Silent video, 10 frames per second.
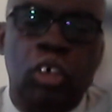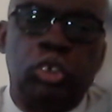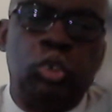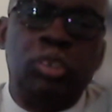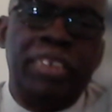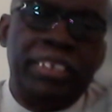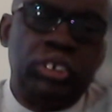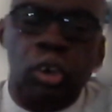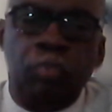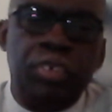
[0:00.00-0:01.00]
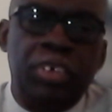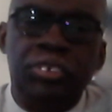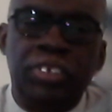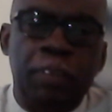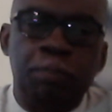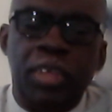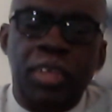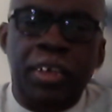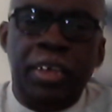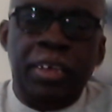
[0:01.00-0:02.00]
So that sort of gives them
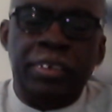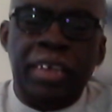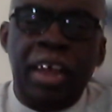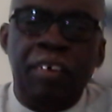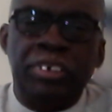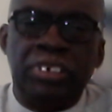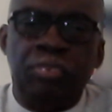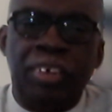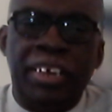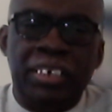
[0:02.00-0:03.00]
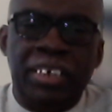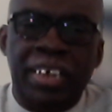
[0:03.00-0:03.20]
the RSF an edge.